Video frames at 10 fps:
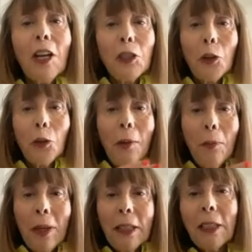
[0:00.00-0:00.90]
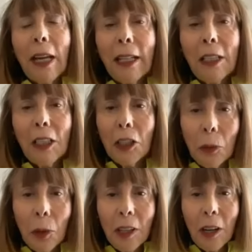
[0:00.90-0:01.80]
So they built an
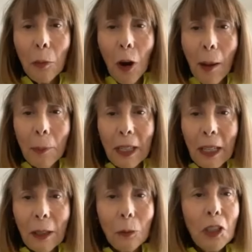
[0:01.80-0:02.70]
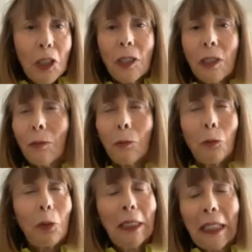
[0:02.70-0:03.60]
ADU on their property, which is
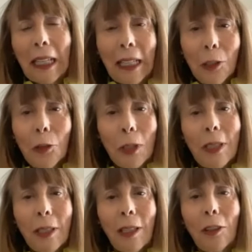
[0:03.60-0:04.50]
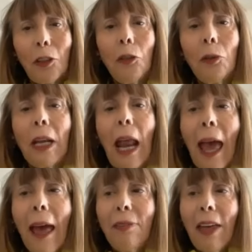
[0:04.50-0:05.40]
really an interesting unit,
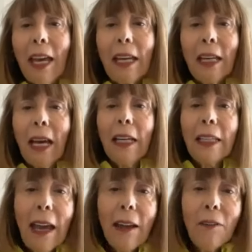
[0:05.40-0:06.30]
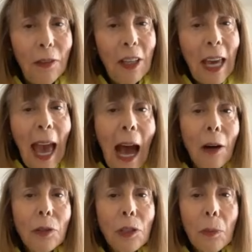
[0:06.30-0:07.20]
and they gave the
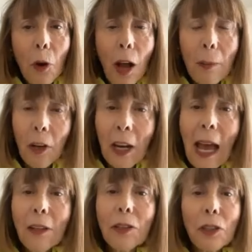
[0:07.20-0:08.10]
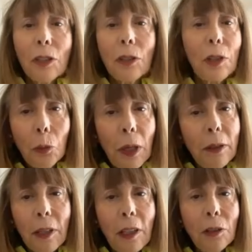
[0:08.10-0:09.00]
house, the primary house, to
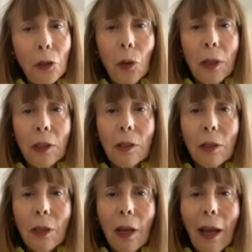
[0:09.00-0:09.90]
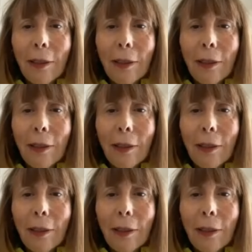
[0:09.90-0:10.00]
one of their daughters.